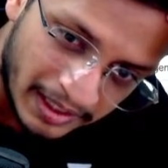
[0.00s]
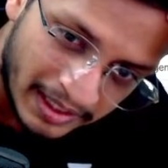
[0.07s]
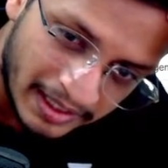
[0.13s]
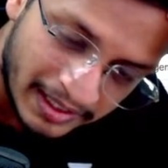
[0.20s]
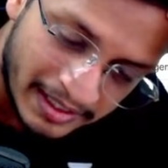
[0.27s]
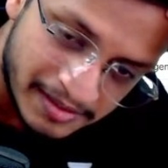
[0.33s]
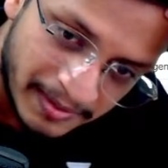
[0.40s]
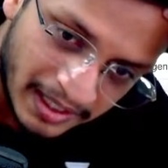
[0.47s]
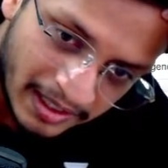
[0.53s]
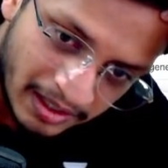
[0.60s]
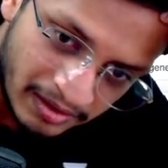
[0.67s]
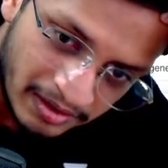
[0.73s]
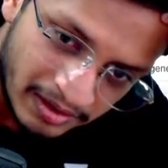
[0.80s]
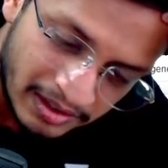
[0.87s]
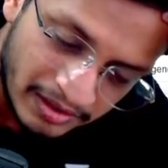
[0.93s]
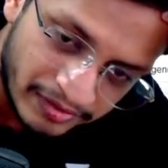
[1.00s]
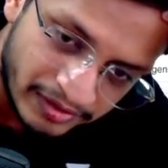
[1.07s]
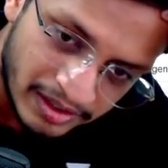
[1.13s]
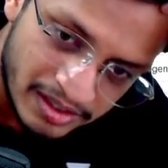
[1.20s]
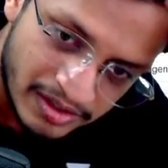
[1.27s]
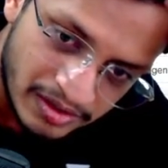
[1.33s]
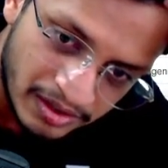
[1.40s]
Let's break down. The
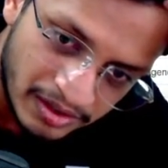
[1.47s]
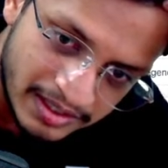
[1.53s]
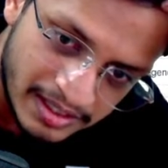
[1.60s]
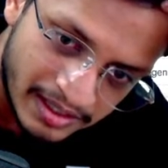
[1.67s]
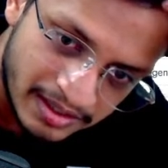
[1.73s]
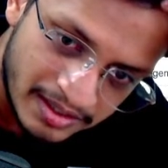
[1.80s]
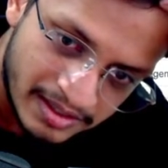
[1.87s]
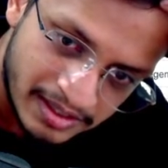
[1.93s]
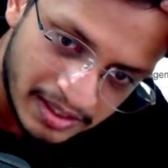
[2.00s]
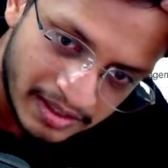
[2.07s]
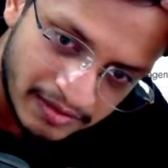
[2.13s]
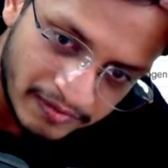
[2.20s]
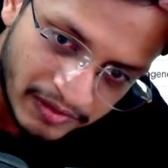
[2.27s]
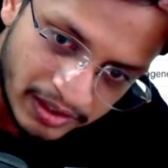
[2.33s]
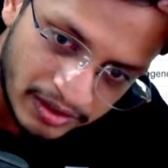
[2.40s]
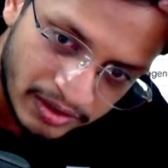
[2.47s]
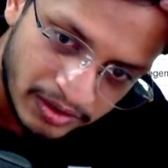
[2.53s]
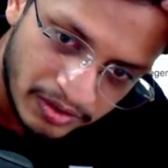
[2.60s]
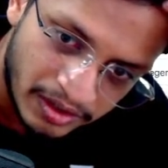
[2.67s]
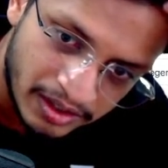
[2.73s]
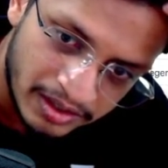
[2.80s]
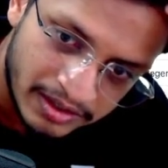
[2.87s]
first roll results in 1, 2,
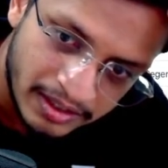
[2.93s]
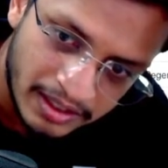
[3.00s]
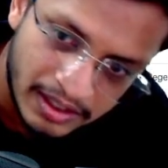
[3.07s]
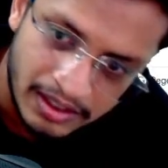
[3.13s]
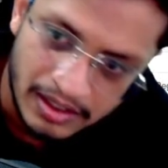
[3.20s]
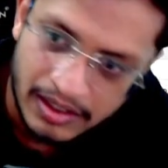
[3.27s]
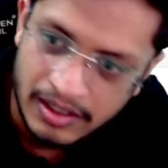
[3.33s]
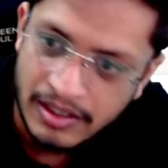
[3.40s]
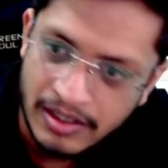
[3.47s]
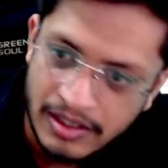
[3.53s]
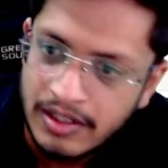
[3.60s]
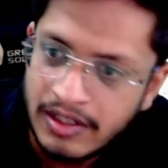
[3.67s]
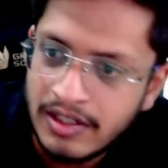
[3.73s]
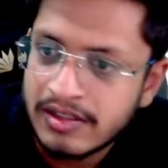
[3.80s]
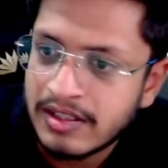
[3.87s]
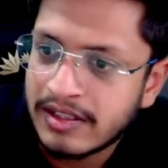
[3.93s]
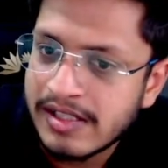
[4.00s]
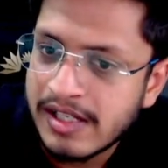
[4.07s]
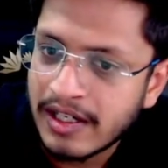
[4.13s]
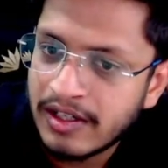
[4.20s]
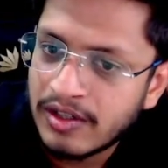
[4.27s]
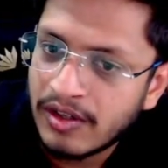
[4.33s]
or 3, and the
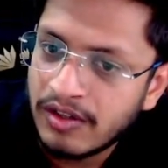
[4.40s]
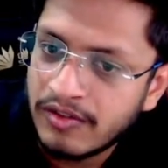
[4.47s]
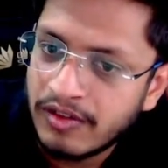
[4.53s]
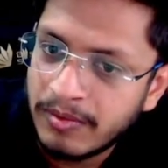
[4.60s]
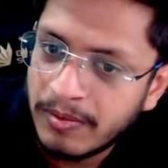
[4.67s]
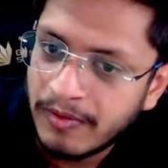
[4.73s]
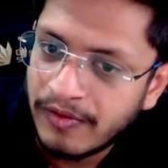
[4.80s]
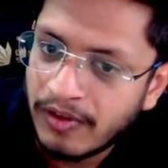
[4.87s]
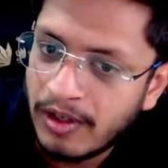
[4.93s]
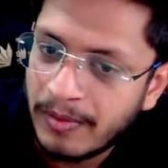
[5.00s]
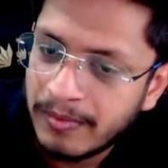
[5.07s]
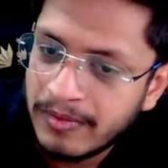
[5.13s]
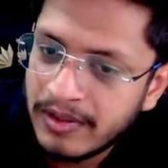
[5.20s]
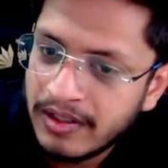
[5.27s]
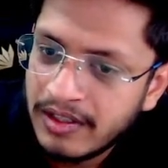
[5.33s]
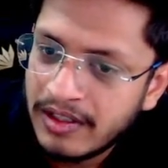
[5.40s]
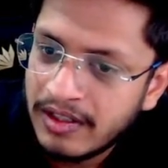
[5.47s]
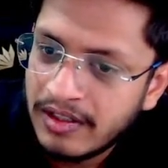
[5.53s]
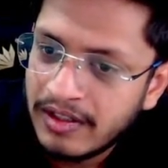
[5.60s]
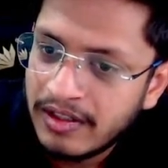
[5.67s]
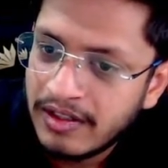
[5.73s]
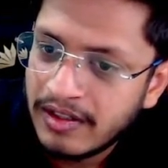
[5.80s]
second roll will be performed.
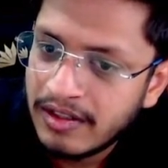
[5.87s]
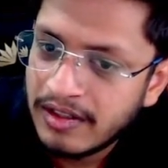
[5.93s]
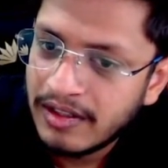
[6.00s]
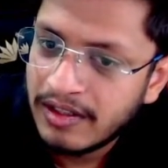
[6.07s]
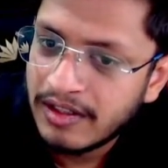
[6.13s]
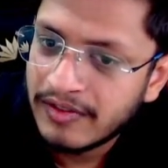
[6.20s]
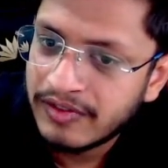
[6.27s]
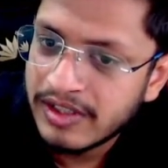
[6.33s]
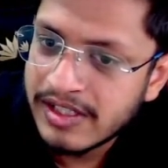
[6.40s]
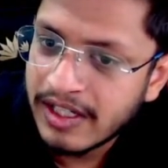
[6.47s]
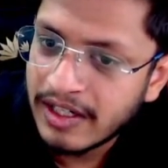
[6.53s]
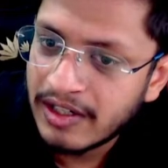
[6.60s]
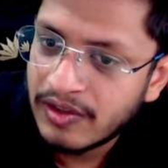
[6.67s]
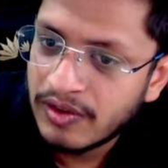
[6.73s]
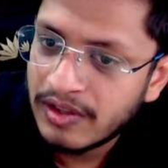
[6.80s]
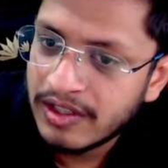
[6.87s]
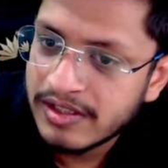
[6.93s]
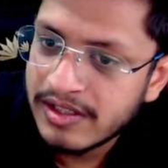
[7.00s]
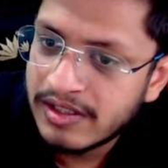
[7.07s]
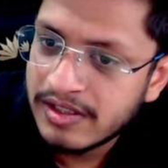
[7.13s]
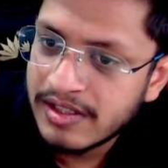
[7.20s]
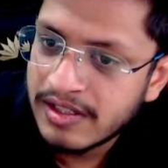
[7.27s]
If the second roll
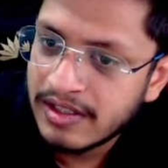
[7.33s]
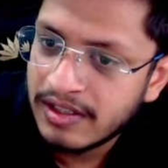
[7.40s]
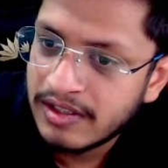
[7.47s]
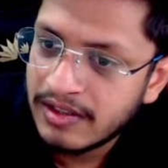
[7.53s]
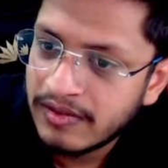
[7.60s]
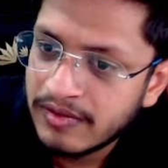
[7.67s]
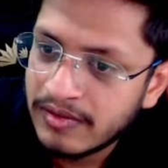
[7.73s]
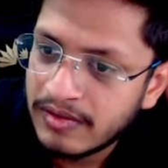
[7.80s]
results in,